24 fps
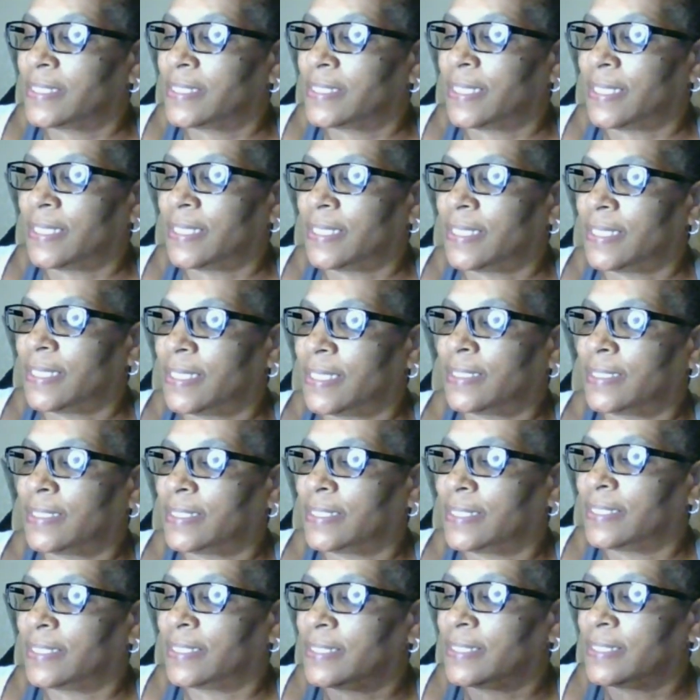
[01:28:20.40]
I know you're gonna
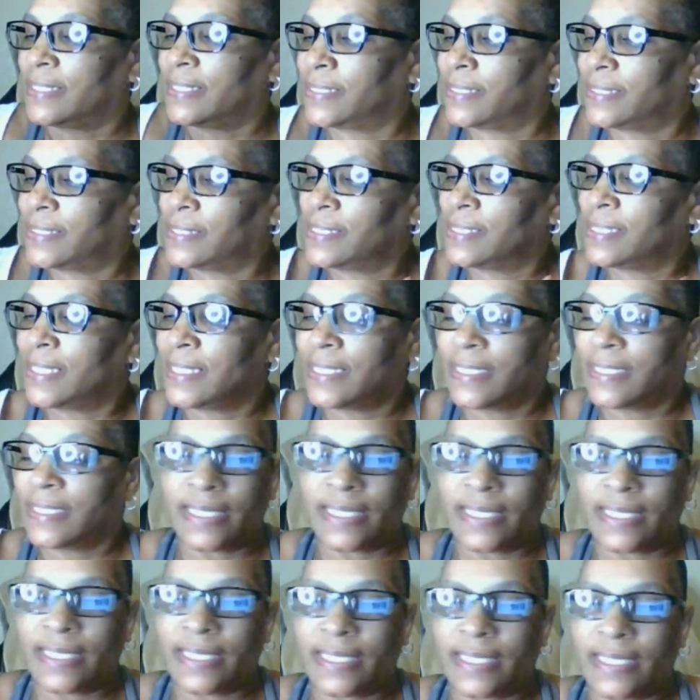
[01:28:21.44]
run
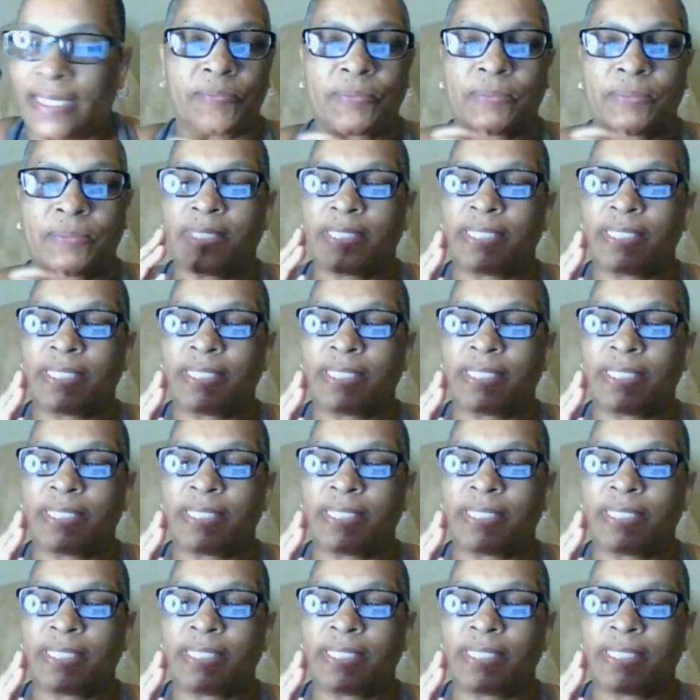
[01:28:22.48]
and send.